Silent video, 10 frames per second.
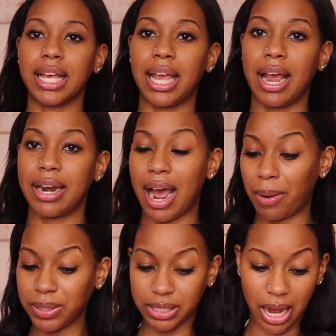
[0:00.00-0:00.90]
and I
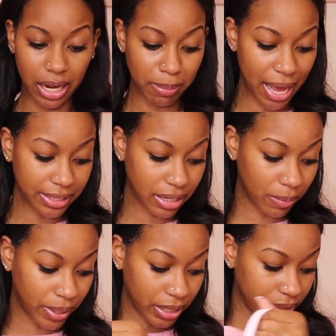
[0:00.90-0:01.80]
was not gonna pass it
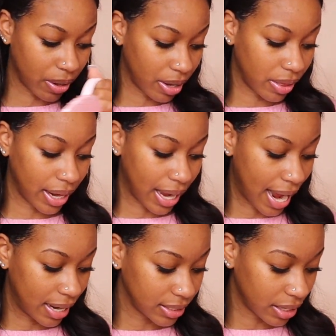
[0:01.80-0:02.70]
out when I saw it. Like, I
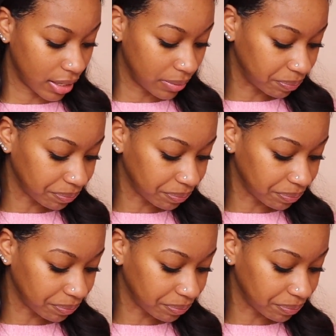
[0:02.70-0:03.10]
had to get it.